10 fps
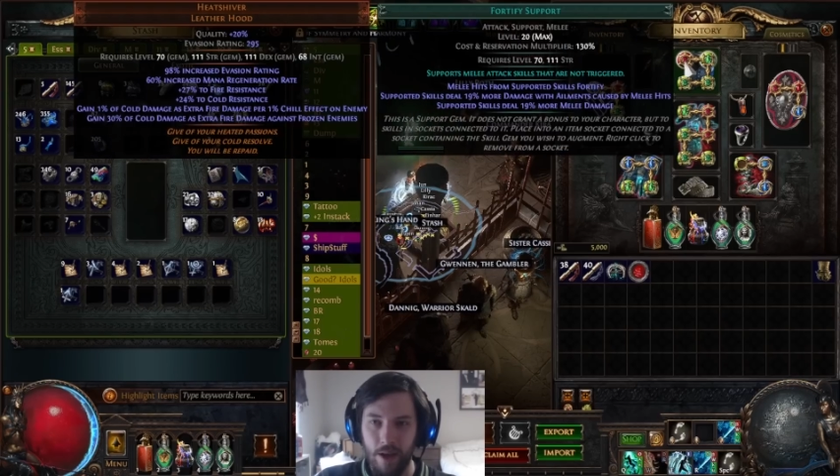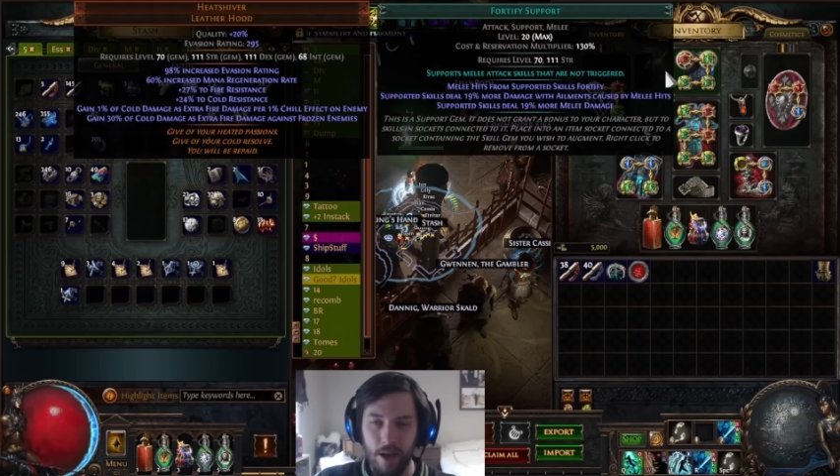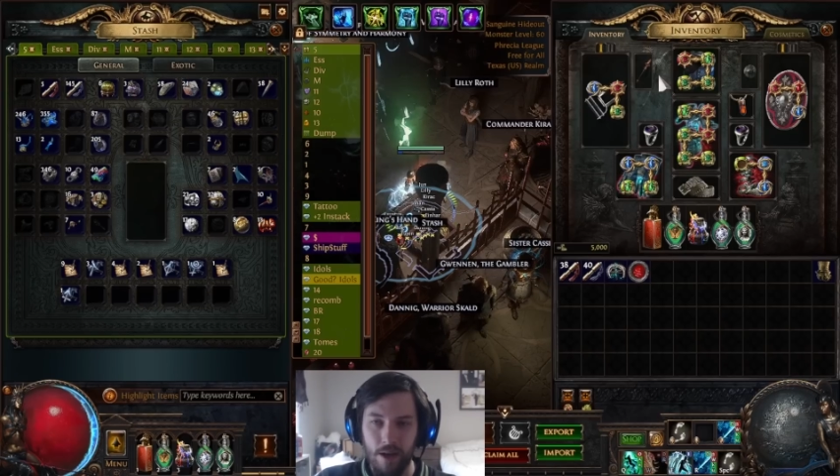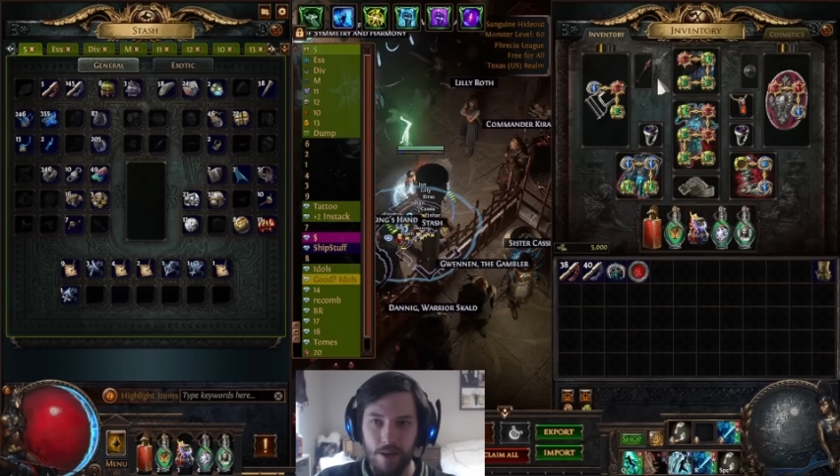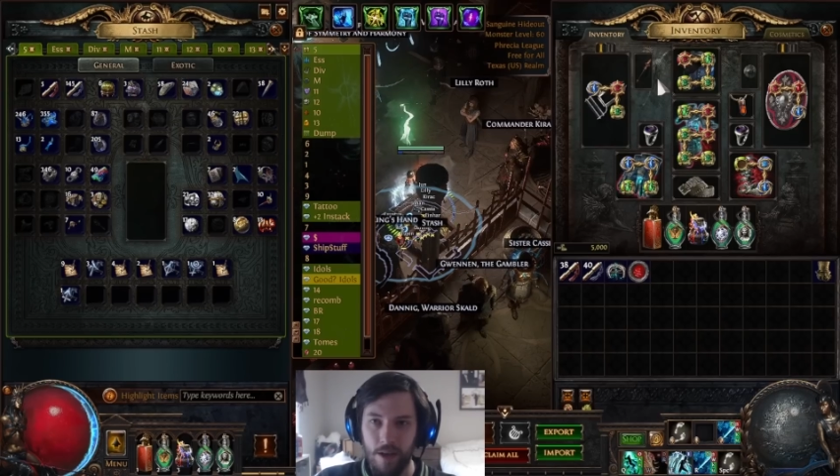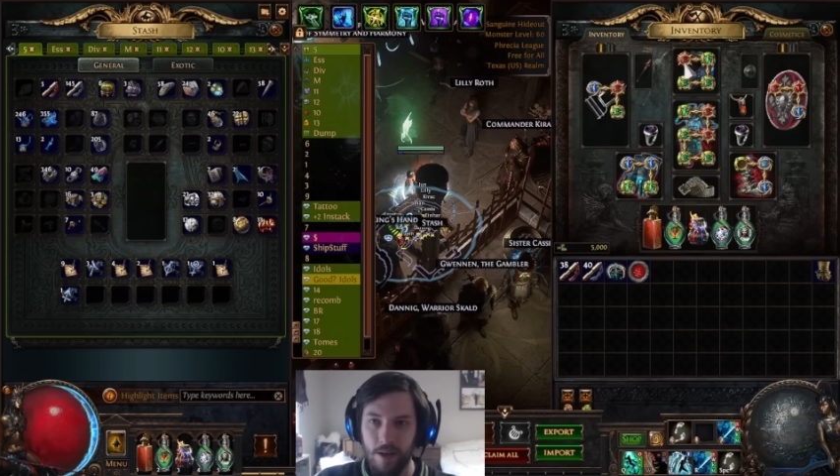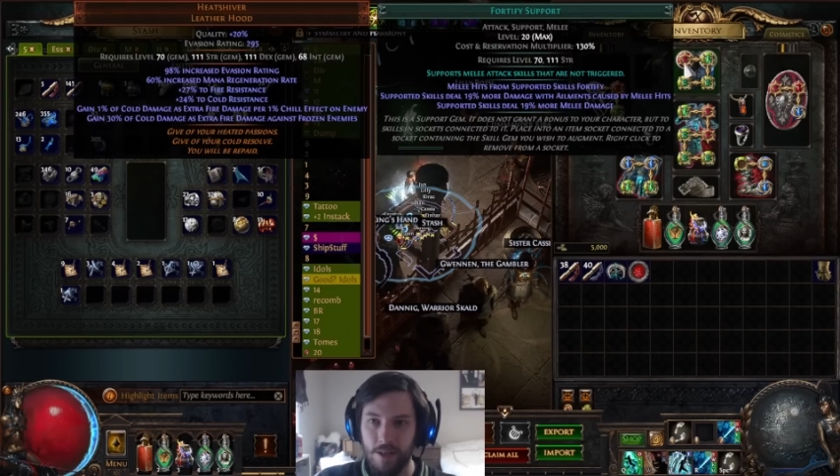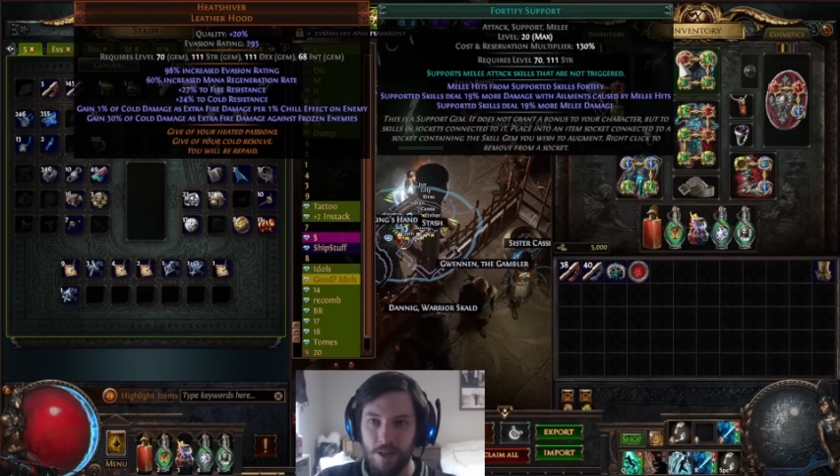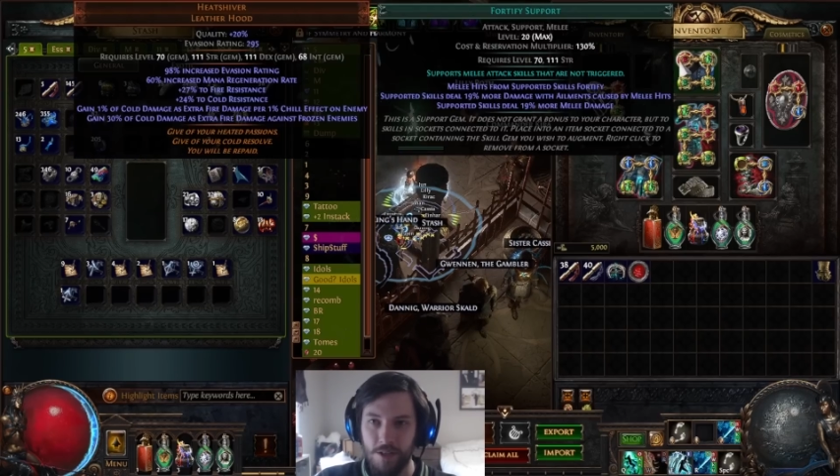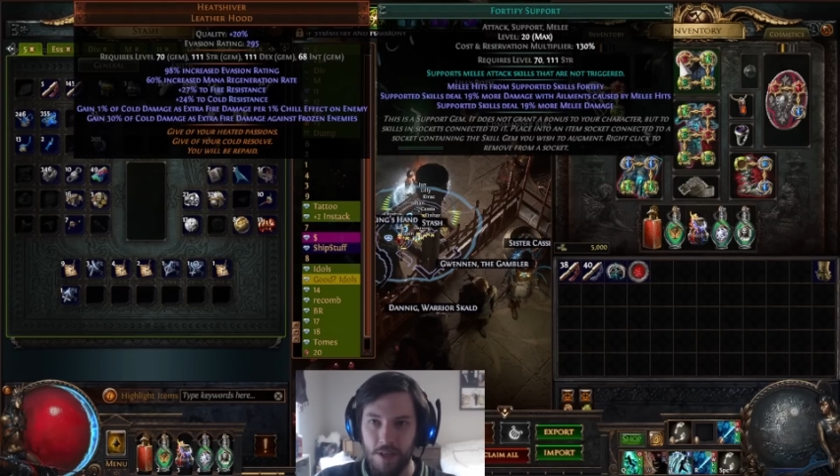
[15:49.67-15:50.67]
in
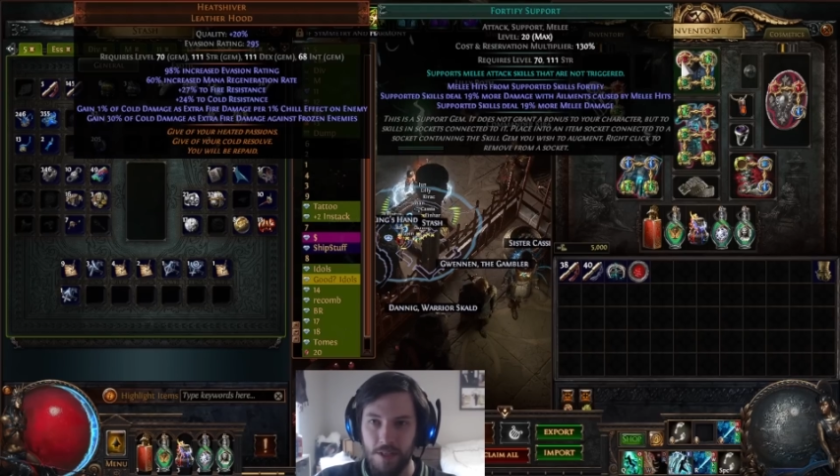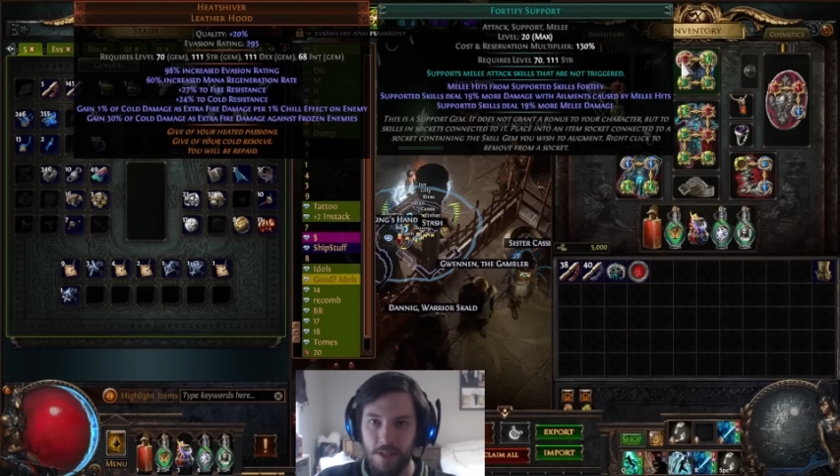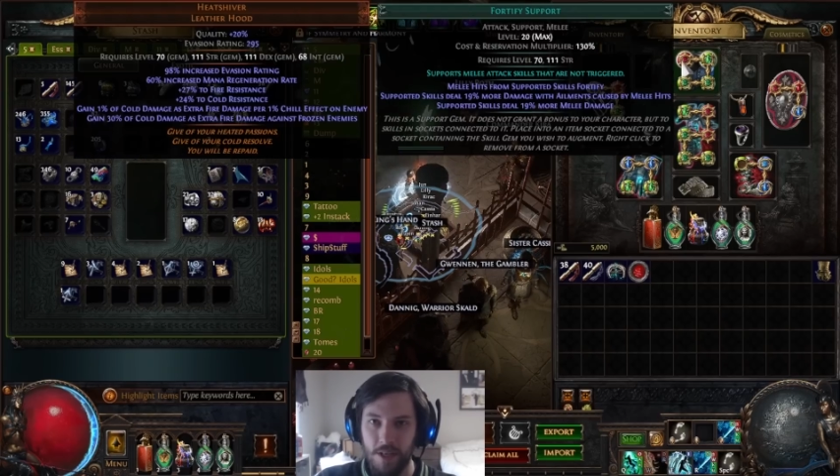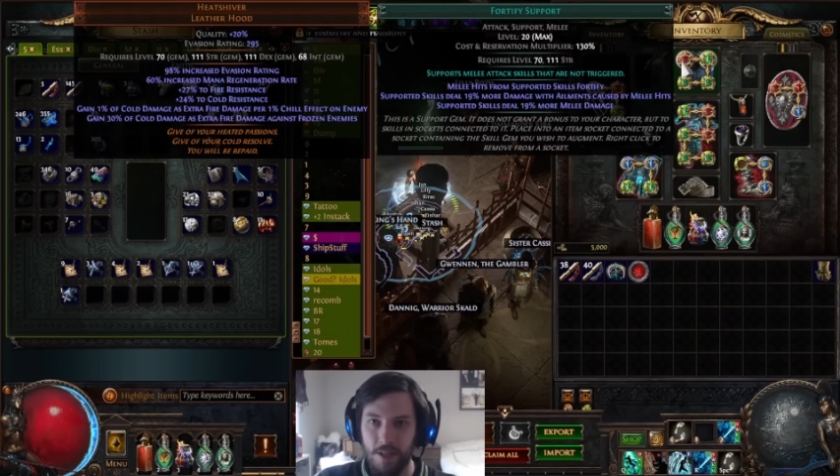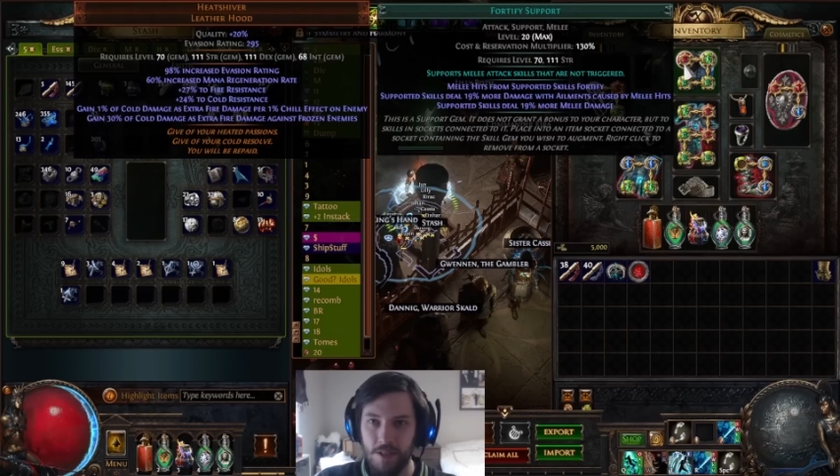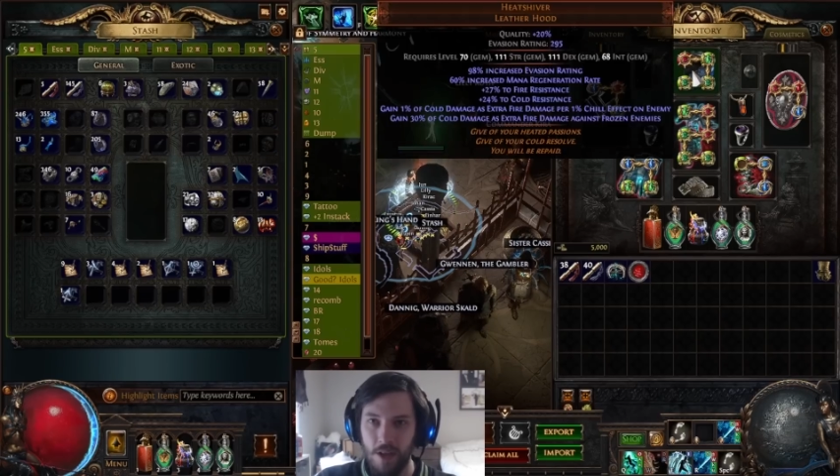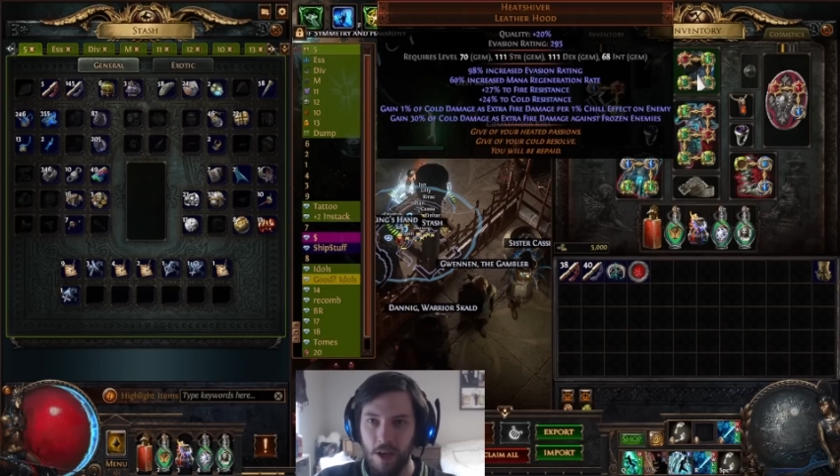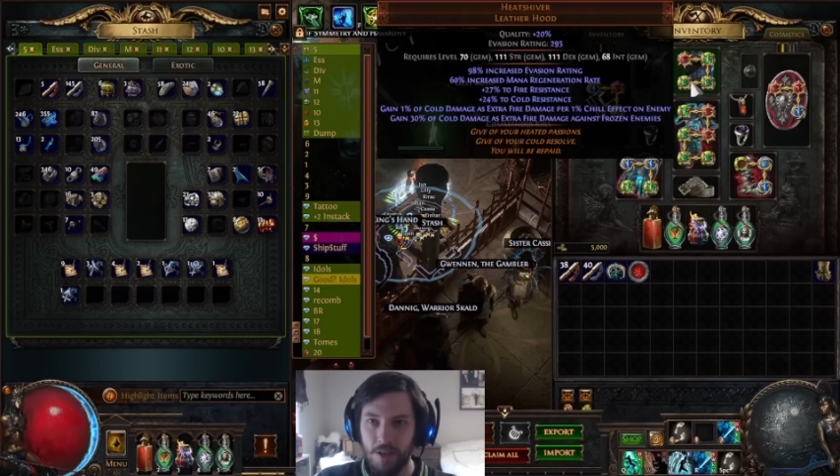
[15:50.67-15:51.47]
tier 16s,